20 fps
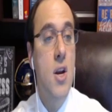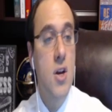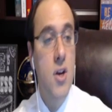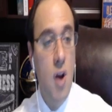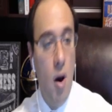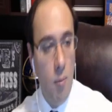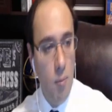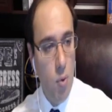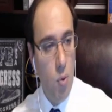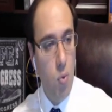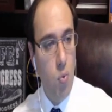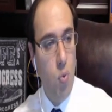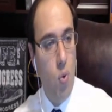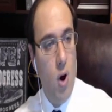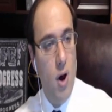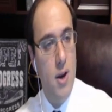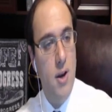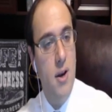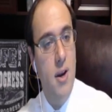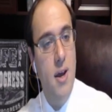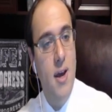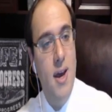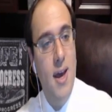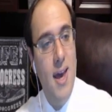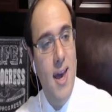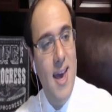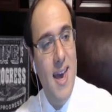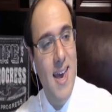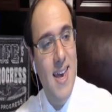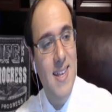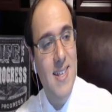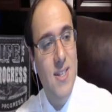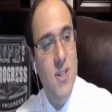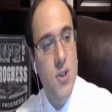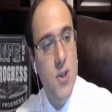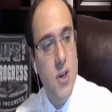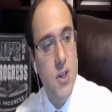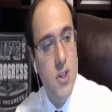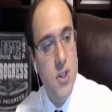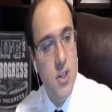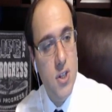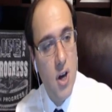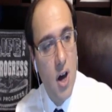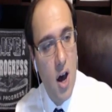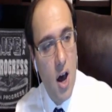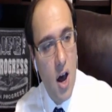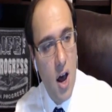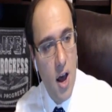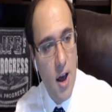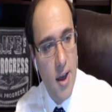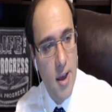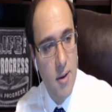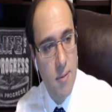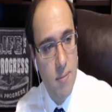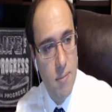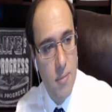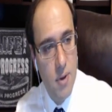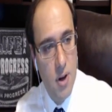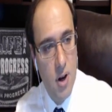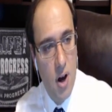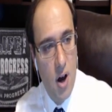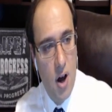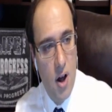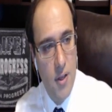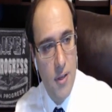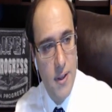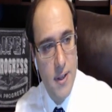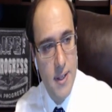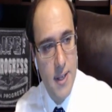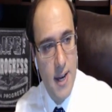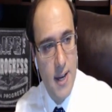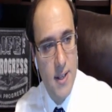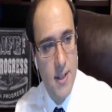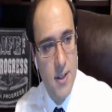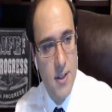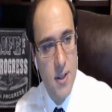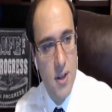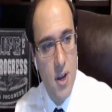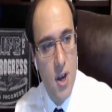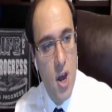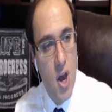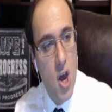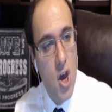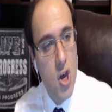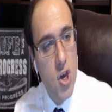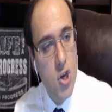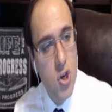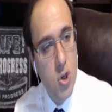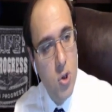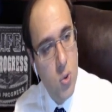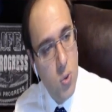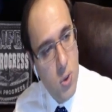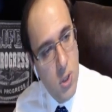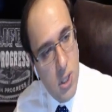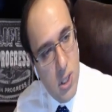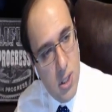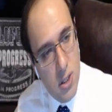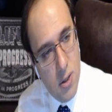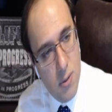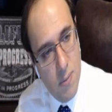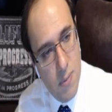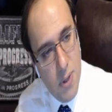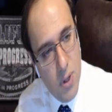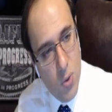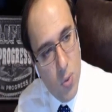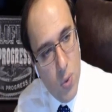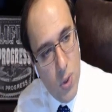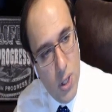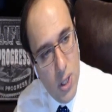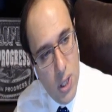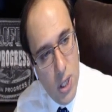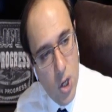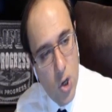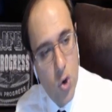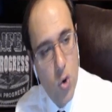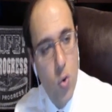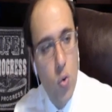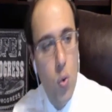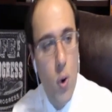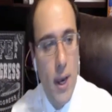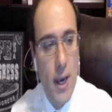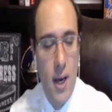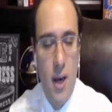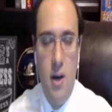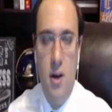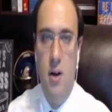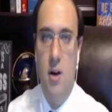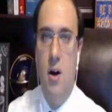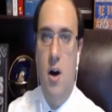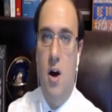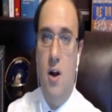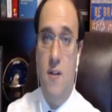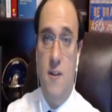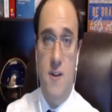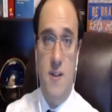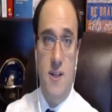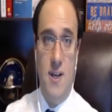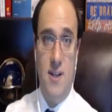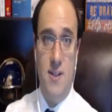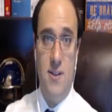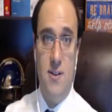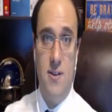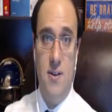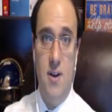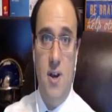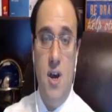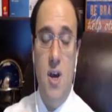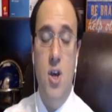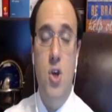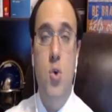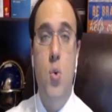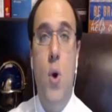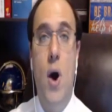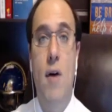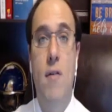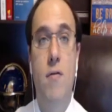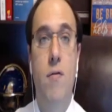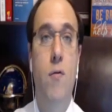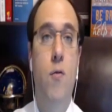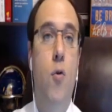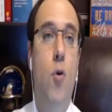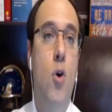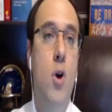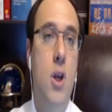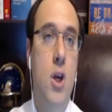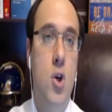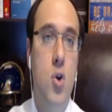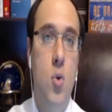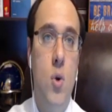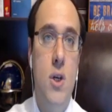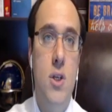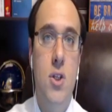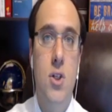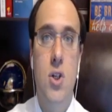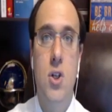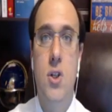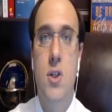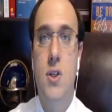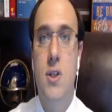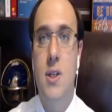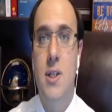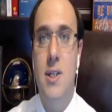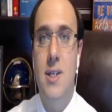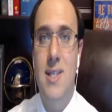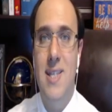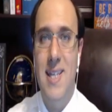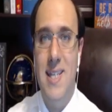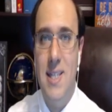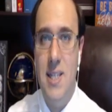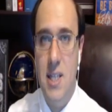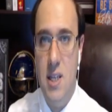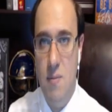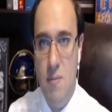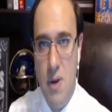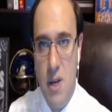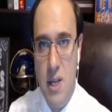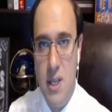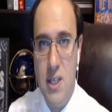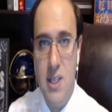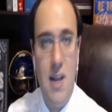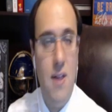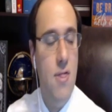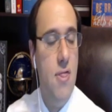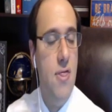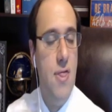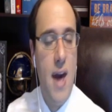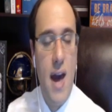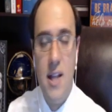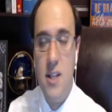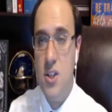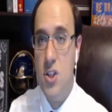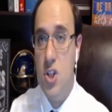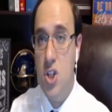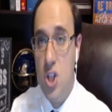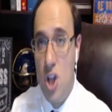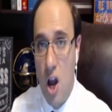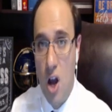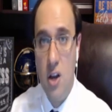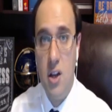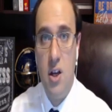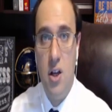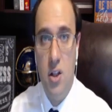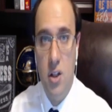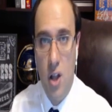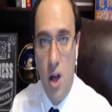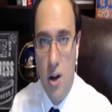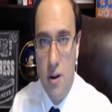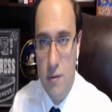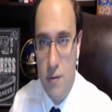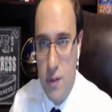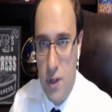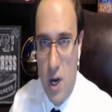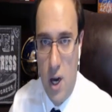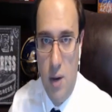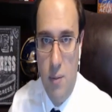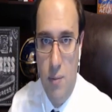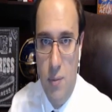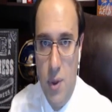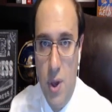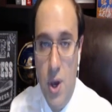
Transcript: Number one is the time on the test. You need to be really quick on the test. You have 40 questions in 60 minutes, and that's not a lot of time.